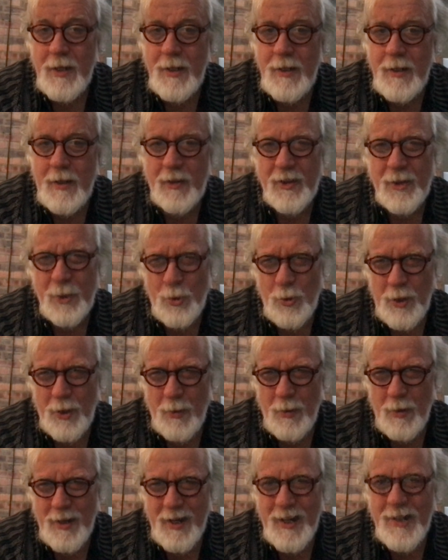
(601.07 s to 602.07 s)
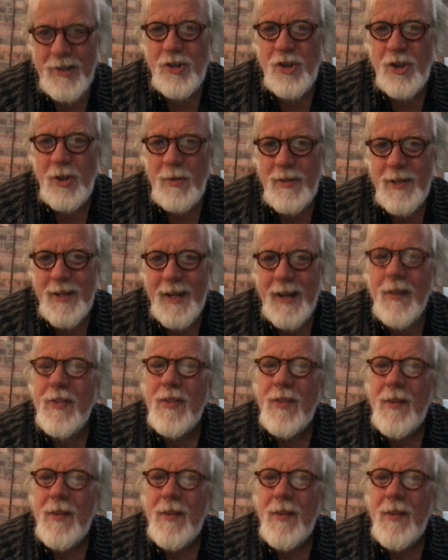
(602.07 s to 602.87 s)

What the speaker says: A thorny one is shooting the